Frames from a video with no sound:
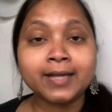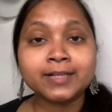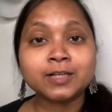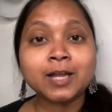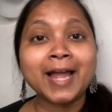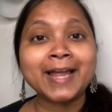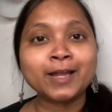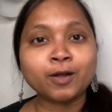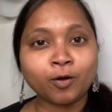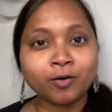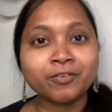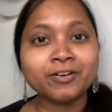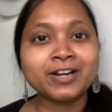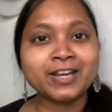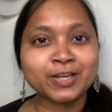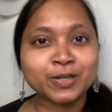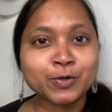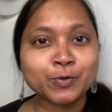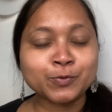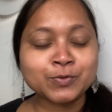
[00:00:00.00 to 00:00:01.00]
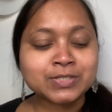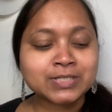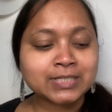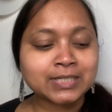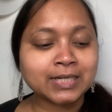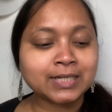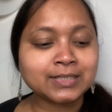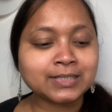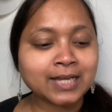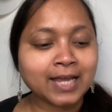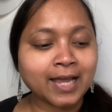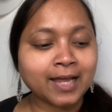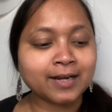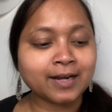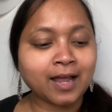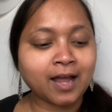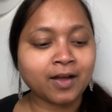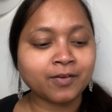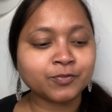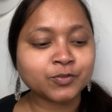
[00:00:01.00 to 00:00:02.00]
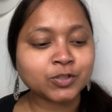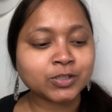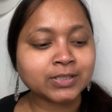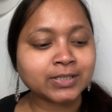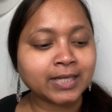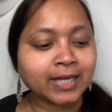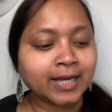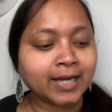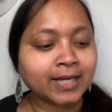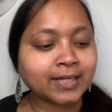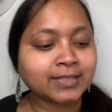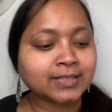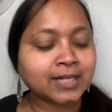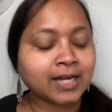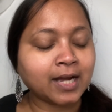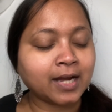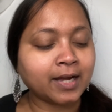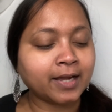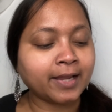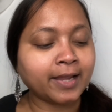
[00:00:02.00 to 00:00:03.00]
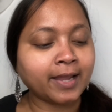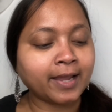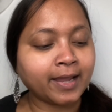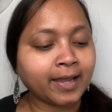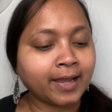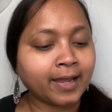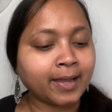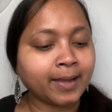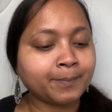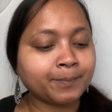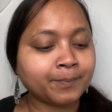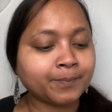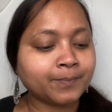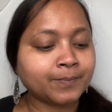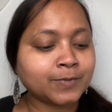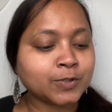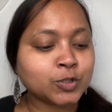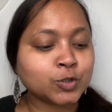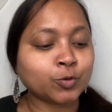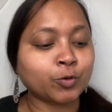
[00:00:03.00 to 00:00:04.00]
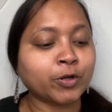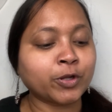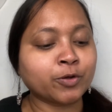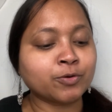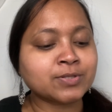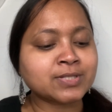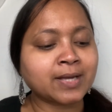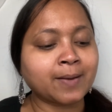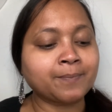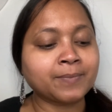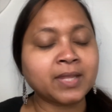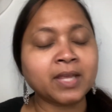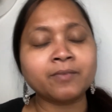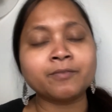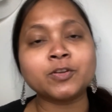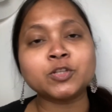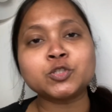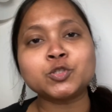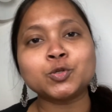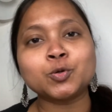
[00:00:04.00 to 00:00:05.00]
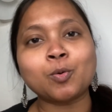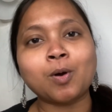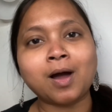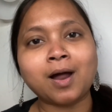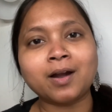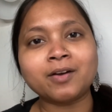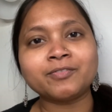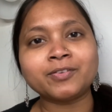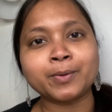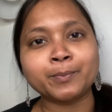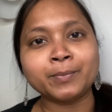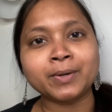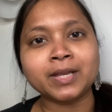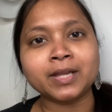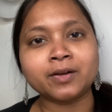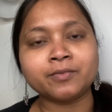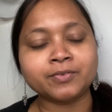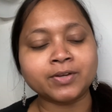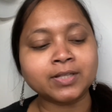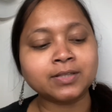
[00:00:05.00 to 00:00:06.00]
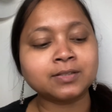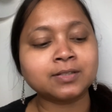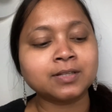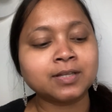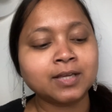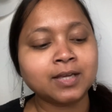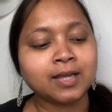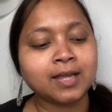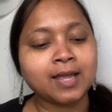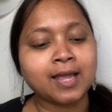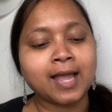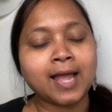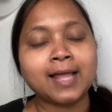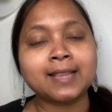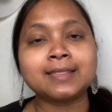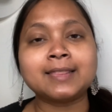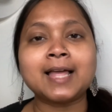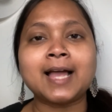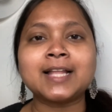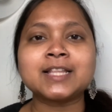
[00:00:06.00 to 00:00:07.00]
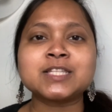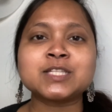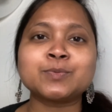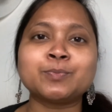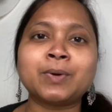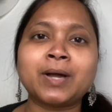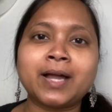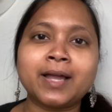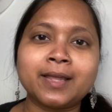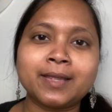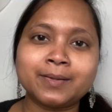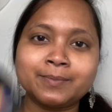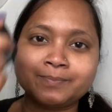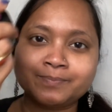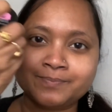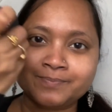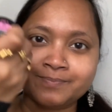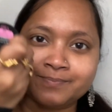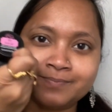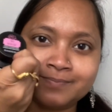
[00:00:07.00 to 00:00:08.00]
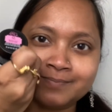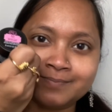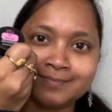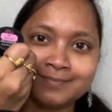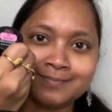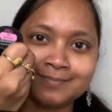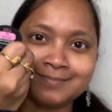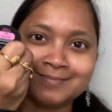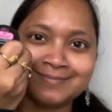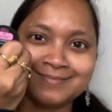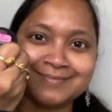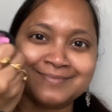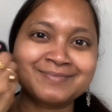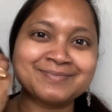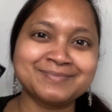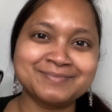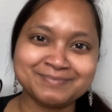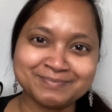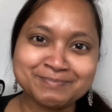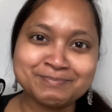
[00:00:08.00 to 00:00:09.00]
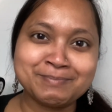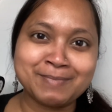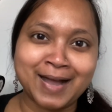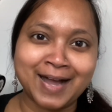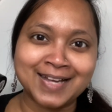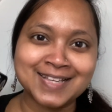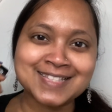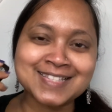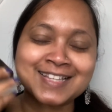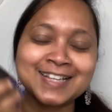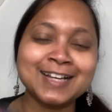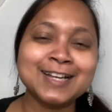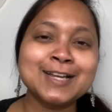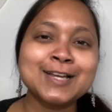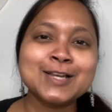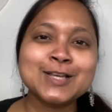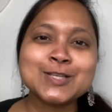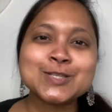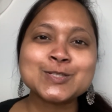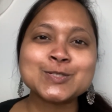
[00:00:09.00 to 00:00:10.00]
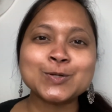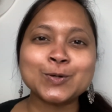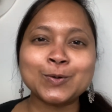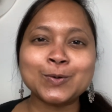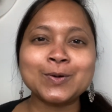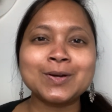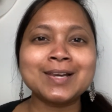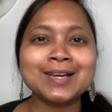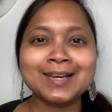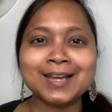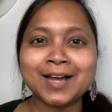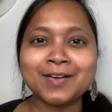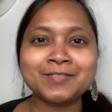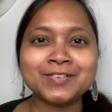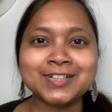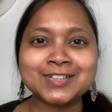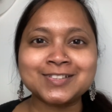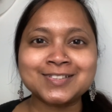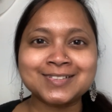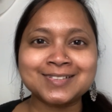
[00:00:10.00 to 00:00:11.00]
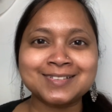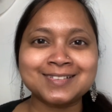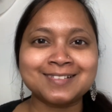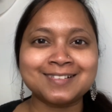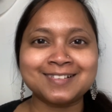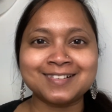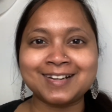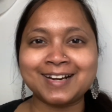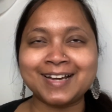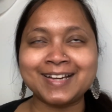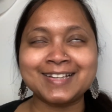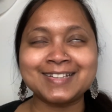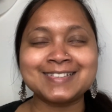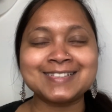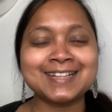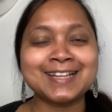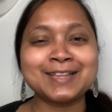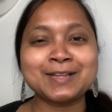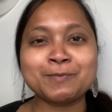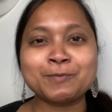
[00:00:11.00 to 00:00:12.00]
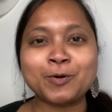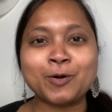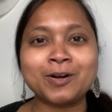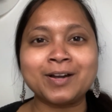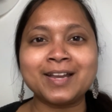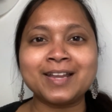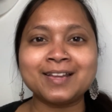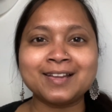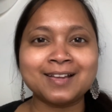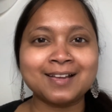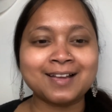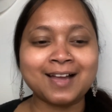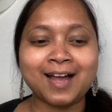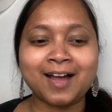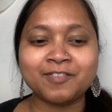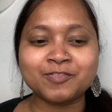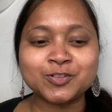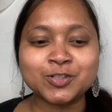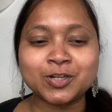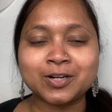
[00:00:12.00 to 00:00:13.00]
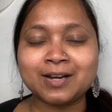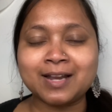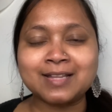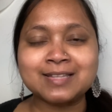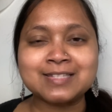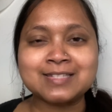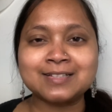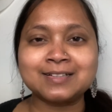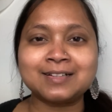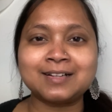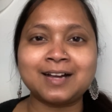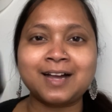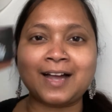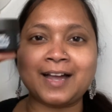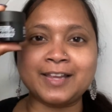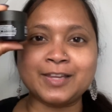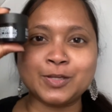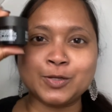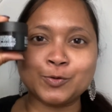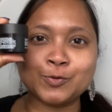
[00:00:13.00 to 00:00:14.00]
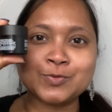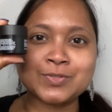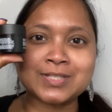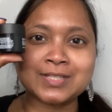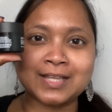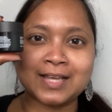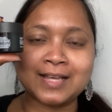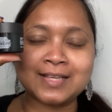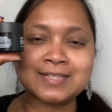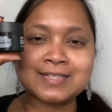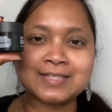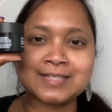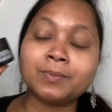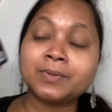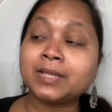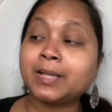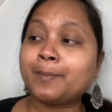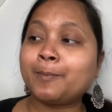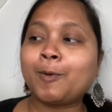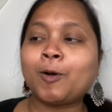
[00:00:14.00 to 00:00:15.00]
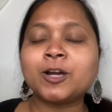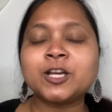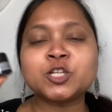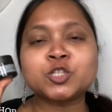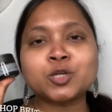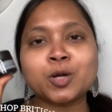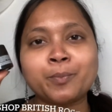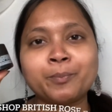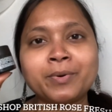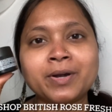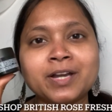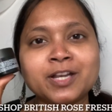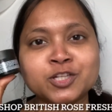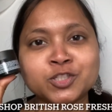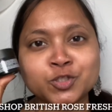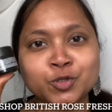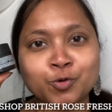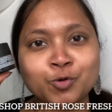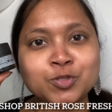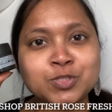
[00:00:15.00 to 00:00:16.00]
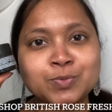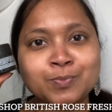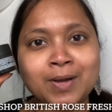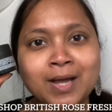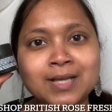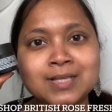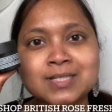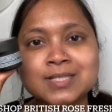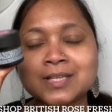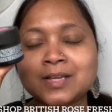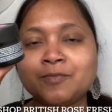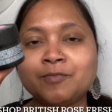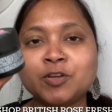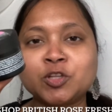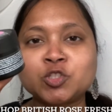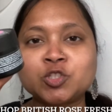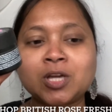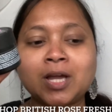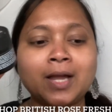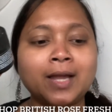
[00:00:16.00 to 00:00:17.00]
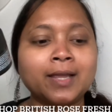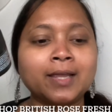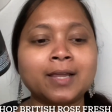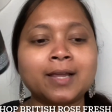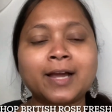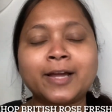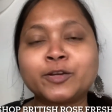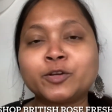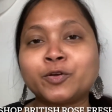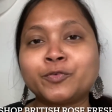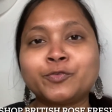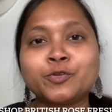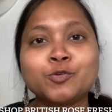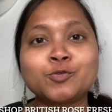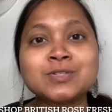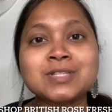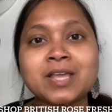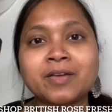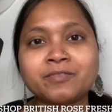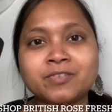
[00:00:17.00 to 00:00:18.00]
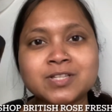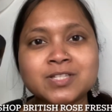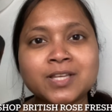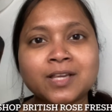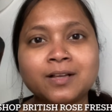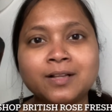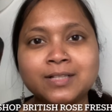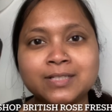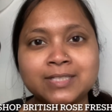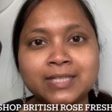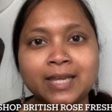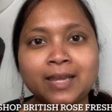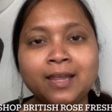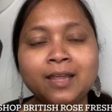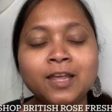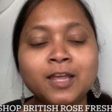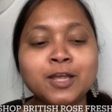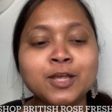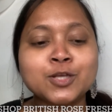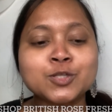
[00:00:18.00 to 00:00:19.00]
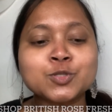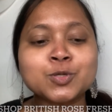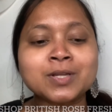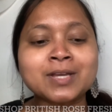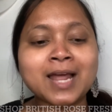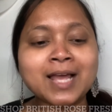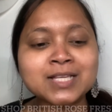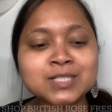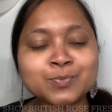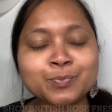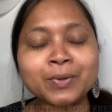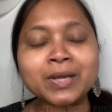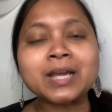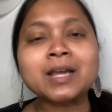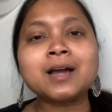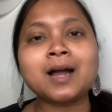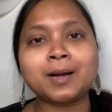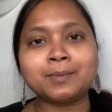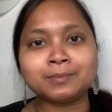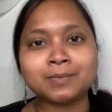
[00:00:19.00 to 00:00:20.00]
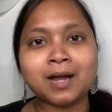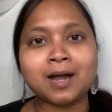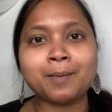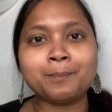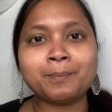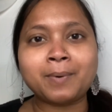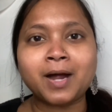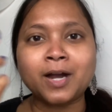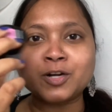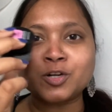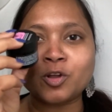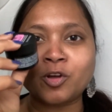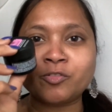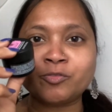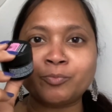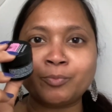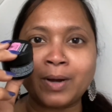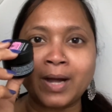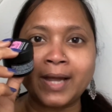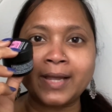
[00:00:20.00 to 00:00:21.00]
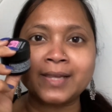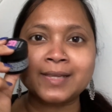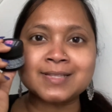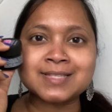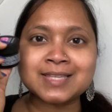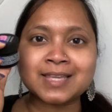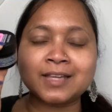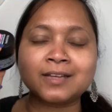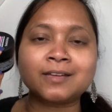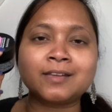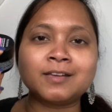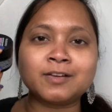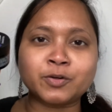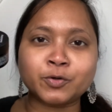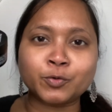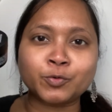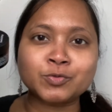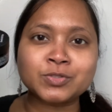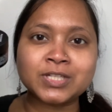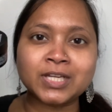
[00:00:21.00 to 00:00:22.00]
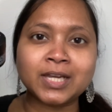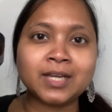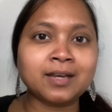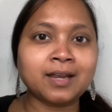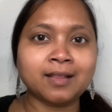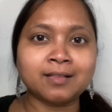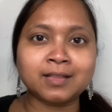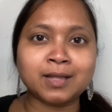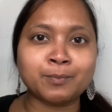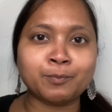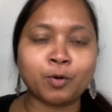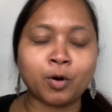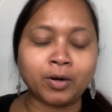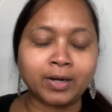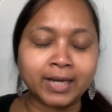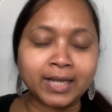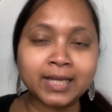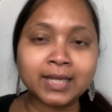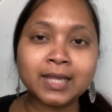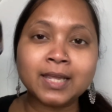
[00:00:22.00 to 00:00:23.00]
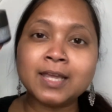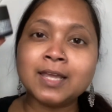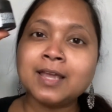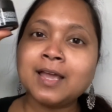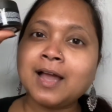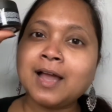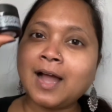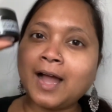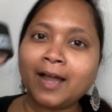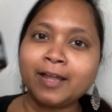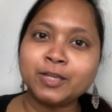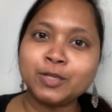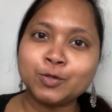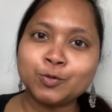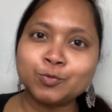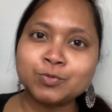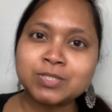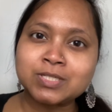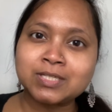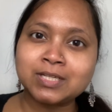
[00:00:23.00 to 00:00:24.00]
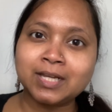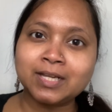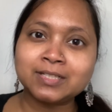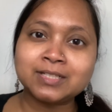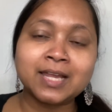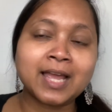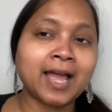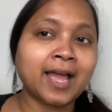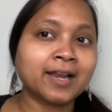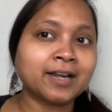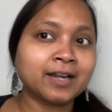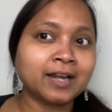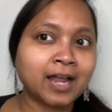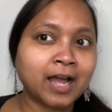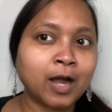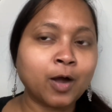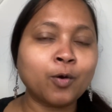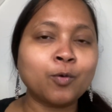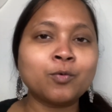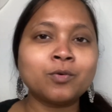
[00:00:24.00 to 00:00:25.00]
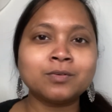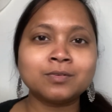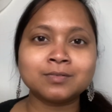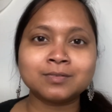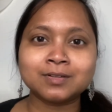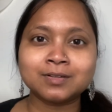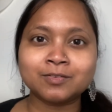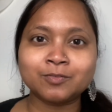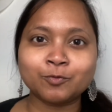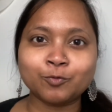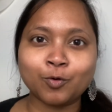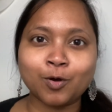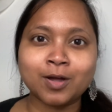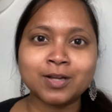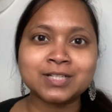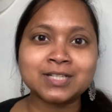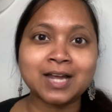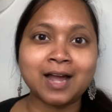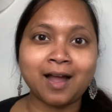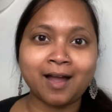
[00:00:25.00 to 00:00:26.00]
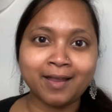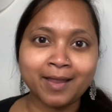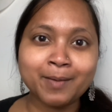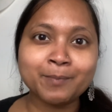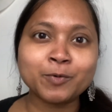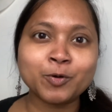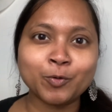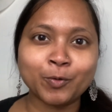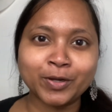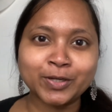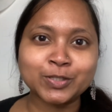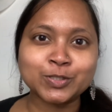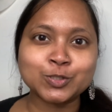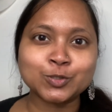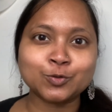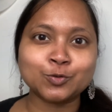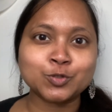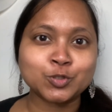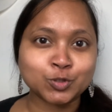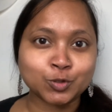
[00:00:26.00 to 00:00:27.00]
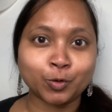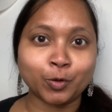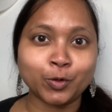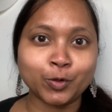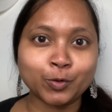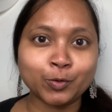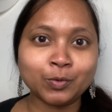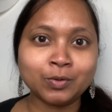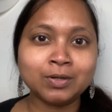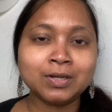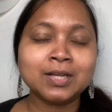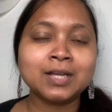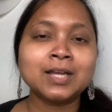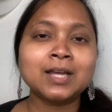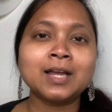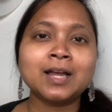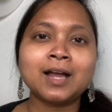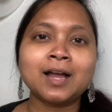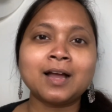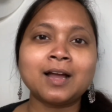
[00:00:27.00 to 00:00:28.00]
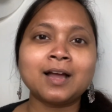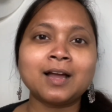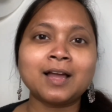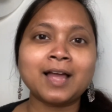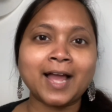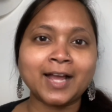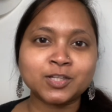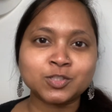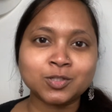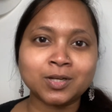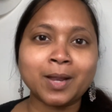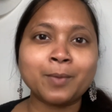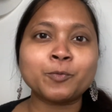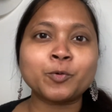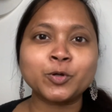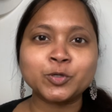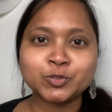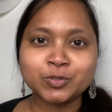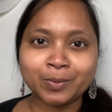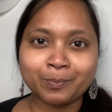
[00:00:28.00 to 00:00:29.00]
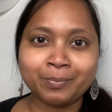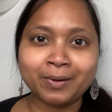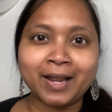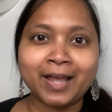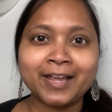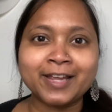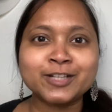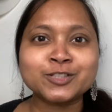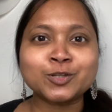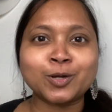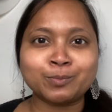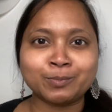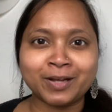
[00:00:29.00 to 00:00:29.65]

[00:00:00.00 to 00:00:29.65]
I already used it. And after that I am showing you something which you are familiar with, and that's my mask. So love it. Right in the morning after cleanser I use this, the Body Shop British Rose Mask, which I kind of use every single day. So it has become a part of my skincare routine. In the morning I used it, and now what I am going to show you, actually I'm going to apply it on my